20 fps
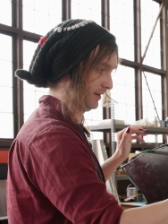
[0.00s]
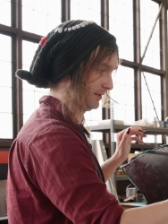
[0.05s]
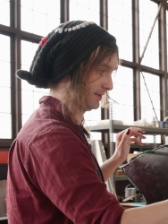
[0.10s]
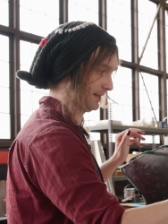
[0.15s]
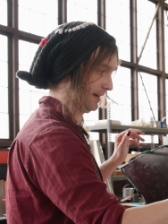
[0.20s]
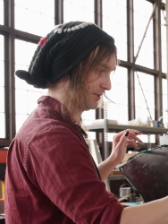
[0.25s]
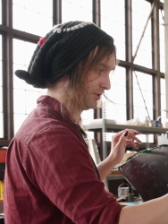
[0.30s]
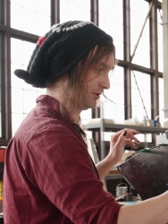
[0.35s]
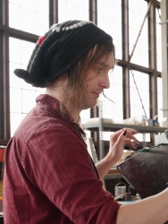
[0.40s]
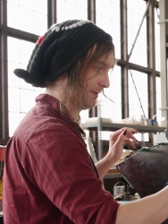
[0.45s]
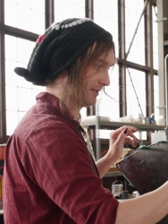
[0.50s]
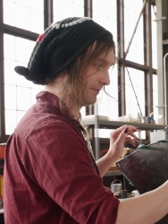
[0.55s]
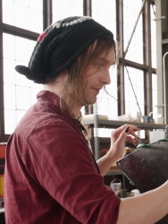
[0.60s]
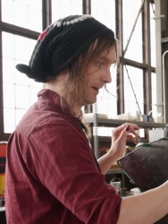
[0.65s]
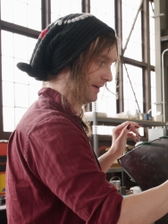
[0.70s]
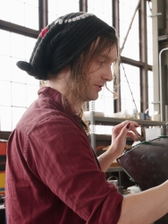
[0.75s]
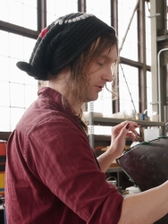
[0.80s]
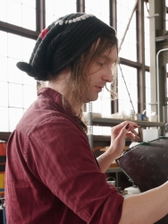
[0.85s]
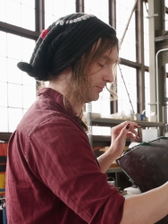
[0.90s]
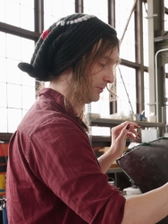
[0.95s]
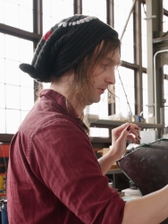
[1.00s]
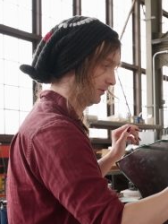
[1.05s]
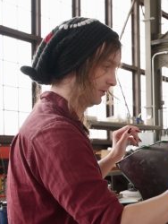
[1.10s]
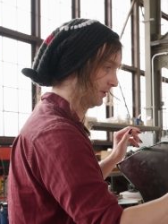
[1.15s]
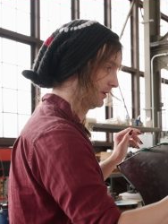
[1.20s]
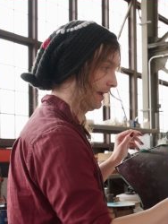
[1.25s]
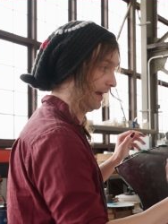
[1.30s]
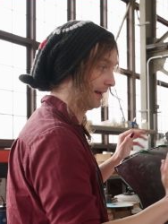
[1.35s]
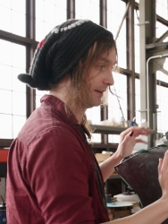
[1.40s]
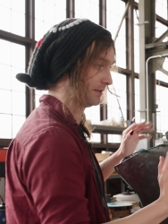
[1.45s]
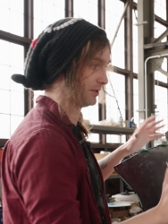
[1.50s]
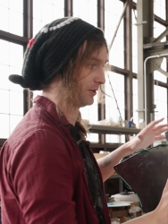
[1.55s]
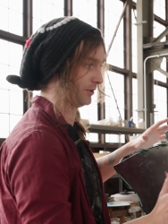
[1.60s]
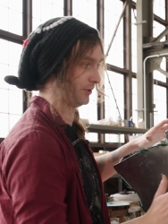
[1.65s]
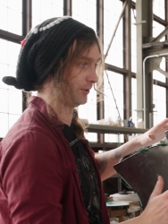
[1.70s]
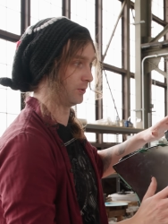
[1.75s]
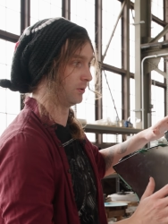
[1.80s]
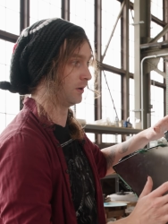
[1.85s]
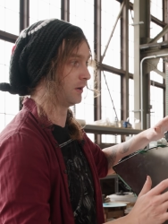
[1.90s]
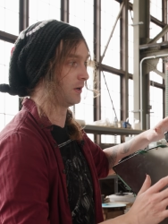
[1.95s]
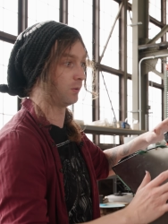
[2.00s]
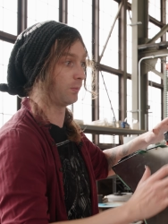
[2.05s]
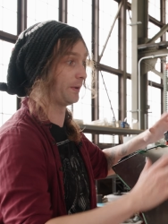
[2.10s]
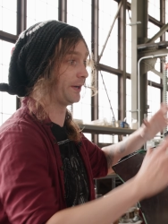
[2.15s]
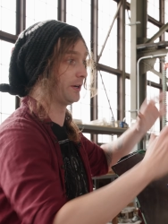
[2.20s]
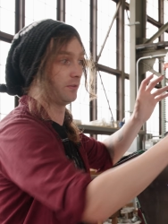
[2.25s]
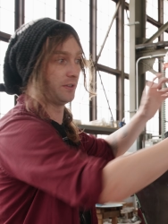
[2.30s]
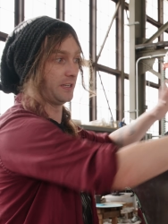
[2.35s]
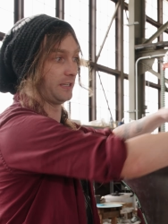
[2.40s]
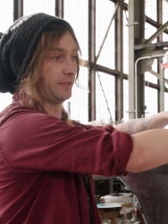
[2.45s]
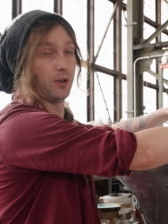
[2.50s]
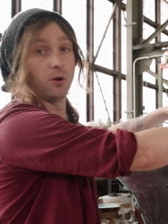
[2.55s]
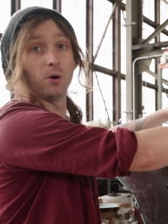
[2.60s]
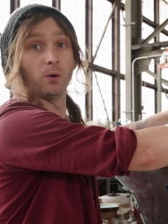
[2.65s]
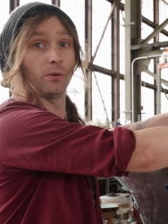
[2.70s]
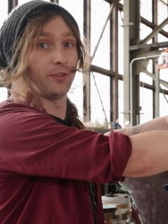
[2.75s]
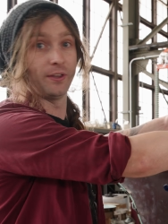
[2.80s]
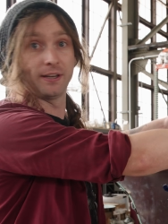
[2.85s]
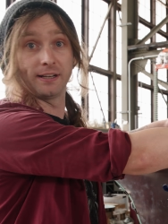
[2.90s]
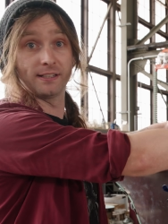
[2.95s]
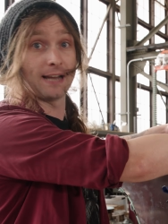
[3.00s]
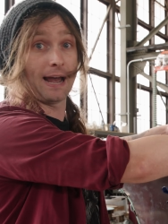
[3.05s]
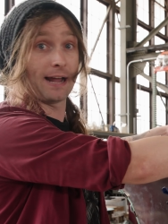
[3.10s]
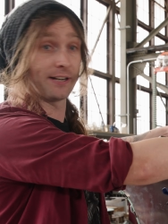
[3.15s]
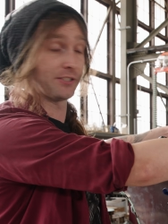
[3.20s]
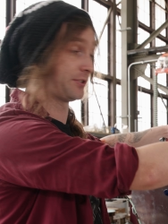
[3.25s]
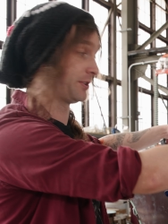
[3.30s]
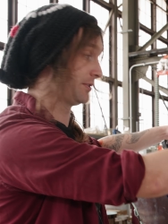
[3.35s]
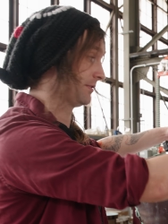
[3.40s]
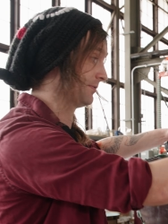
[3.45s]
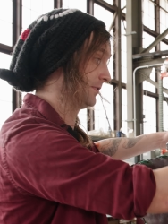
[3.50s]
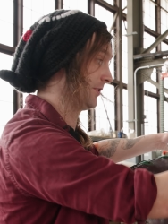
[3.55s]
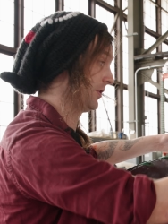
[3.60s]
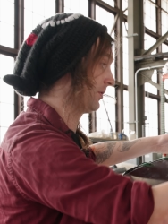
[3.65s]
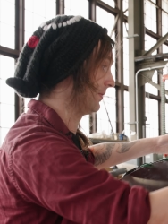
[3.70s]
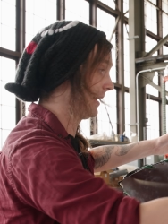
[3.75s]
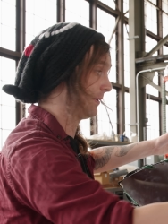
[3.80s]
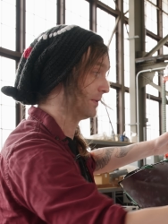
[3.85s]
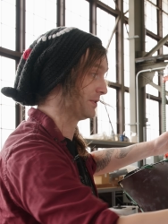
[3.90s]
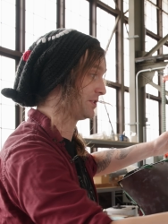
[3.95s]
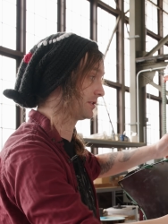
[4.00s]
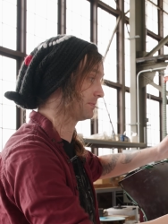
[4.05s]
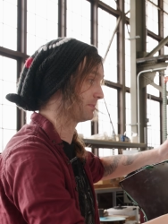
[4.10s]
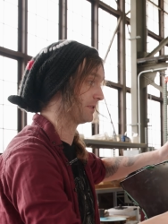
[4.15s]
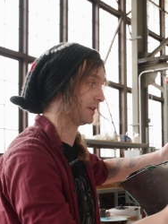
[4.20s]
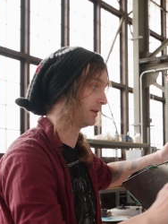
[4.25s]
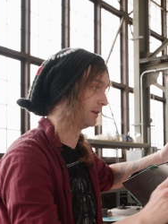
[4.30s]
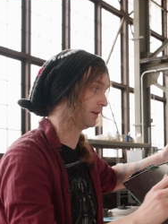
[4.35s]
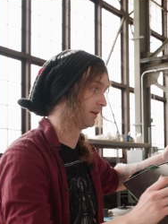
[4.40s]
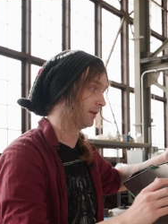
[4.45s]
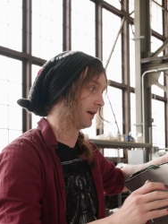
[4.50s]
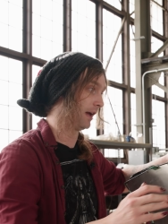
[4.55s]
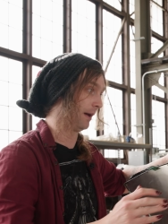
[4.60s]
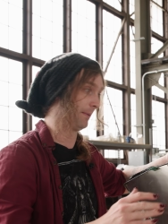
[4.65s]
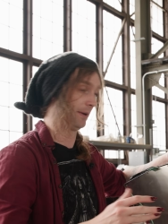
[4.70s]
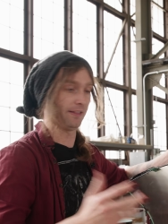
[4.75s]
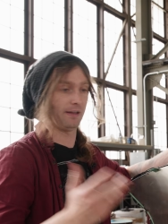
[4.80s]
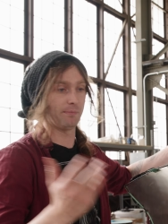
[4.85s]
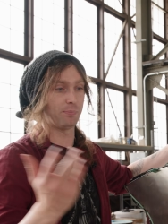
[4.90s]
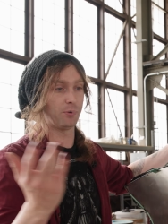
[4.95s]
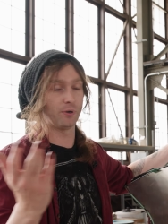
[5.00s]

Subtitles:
it's actually manufacturable, and two, we don't need the whole thing attached to the flow. That would just be, and at that